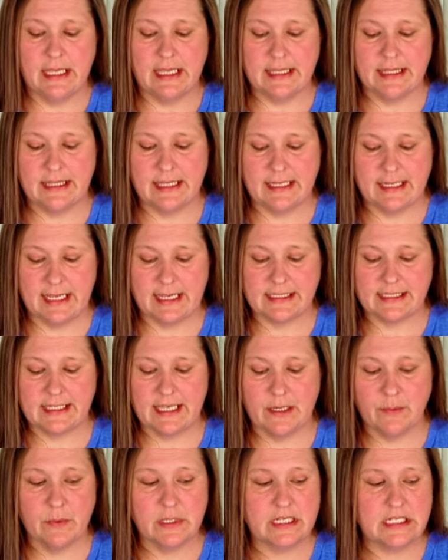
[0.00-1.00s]
The next
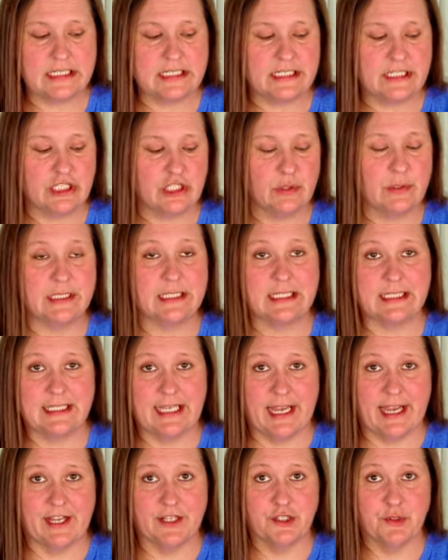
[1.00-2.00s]
thing we're going to do is
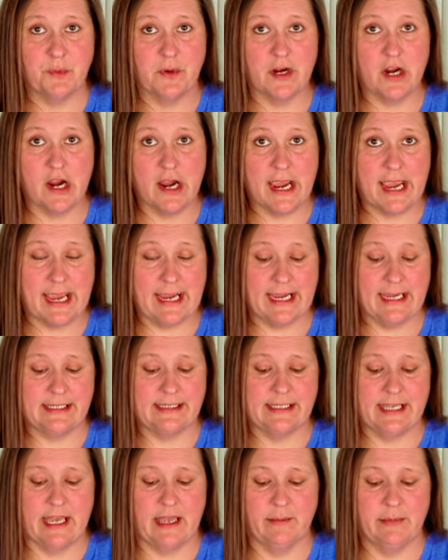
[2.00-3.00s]
attach where our hanging
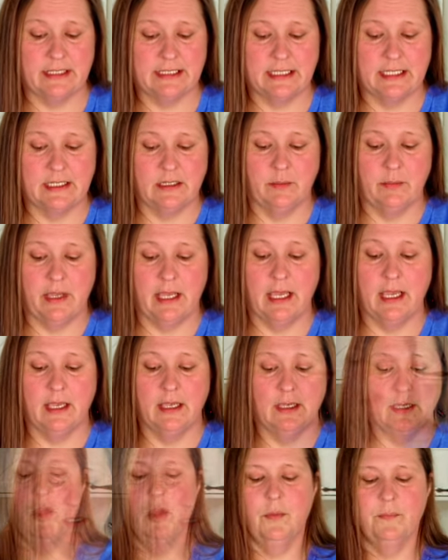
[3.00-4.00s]
tab is going to be.
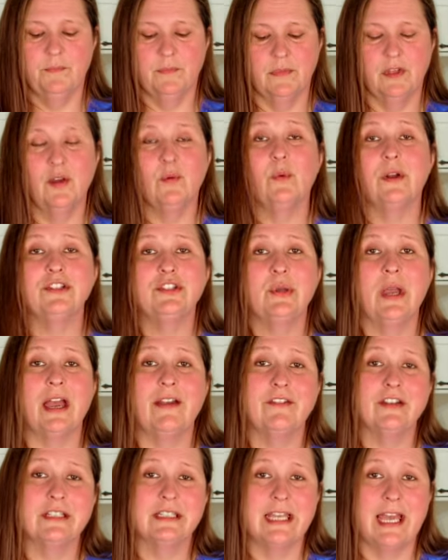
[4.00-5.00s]
Once you
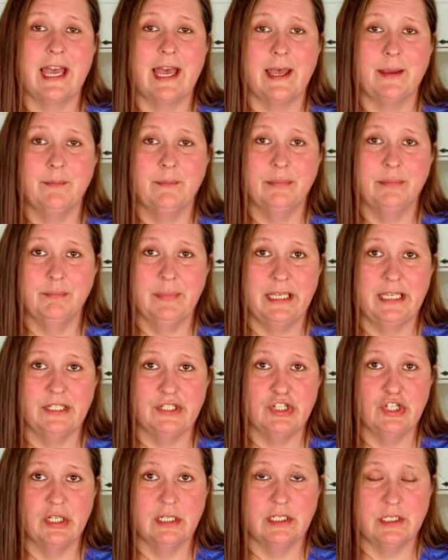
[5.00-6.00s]
have your tab
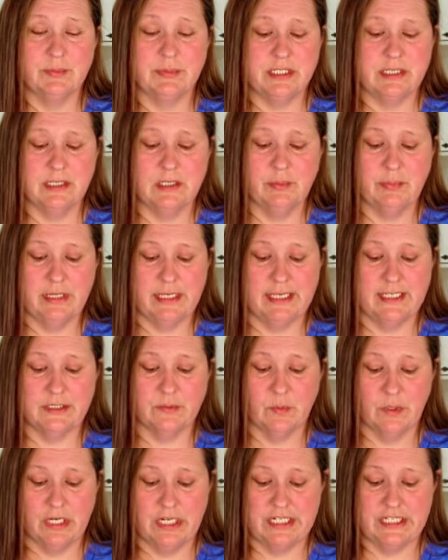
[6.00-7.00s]
pinned or clipped into
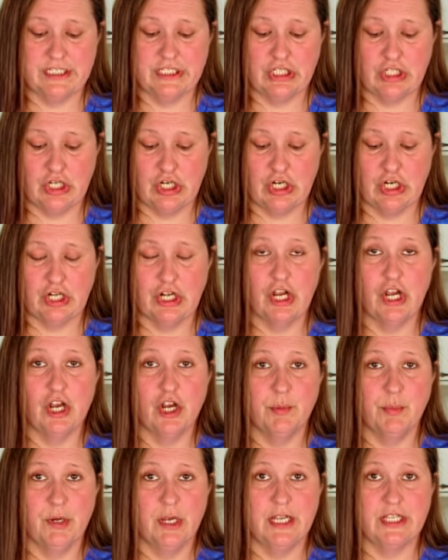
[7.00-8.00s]
place, we're going to turn
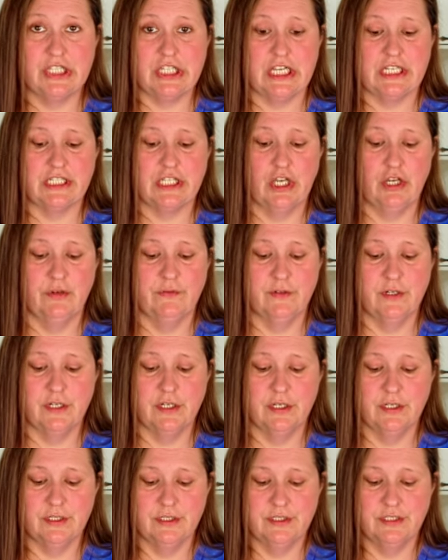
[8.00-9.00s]
our project
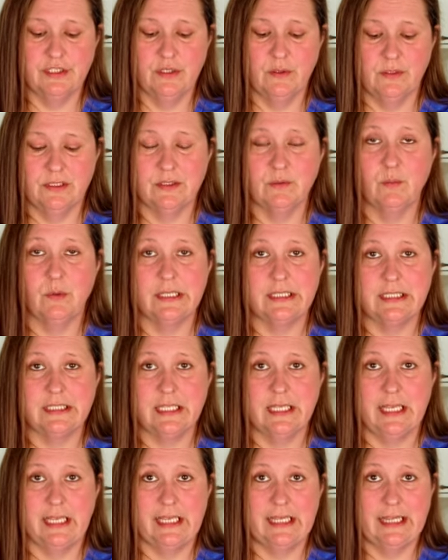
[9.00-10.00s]
over so it's once
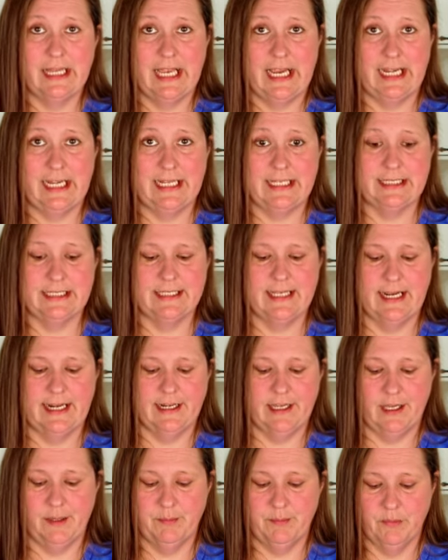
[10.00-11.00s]
again lining side
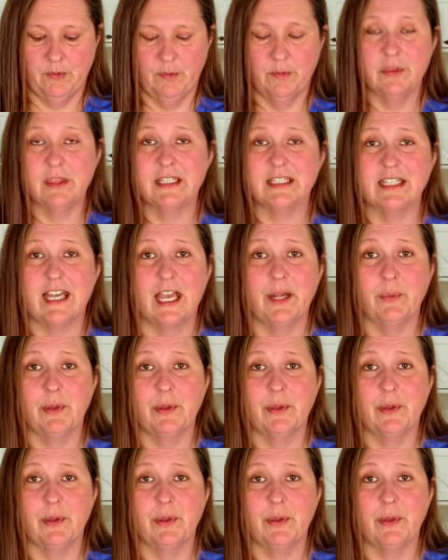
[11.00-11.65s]
up, the side